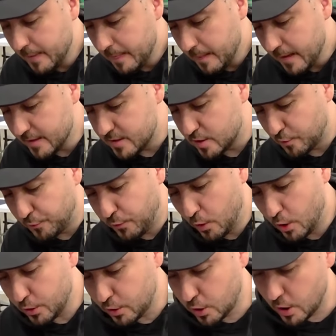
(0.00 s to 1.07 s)
it's the
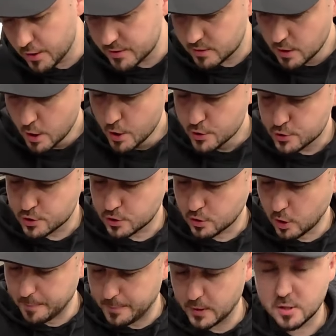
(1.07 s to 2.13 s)
4-cost
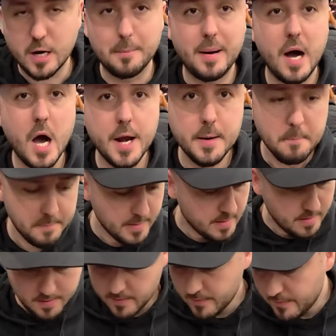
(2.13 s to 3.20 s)
Copper
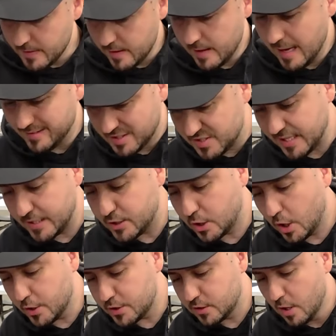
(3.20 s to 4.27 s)
the
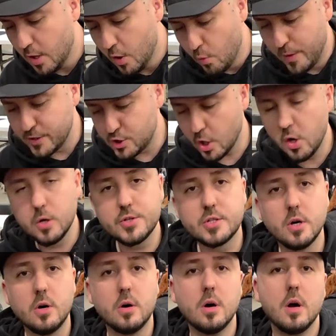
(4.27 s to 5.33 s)
6-cost, which
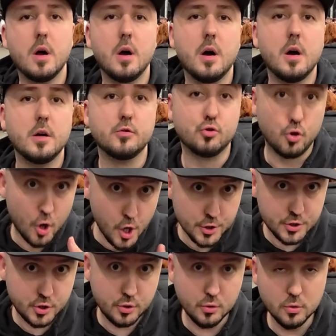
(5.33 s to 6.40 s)
also draws
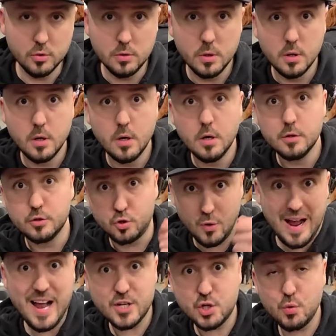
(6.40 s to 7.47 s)
2,
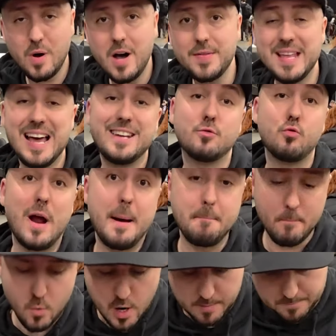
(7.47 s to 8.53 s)
trash 1, and
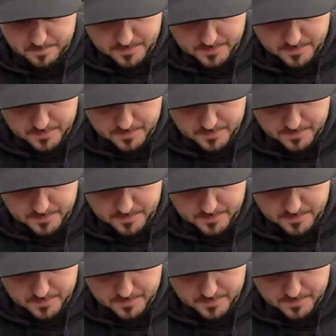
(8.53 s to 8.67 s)
ramp 1.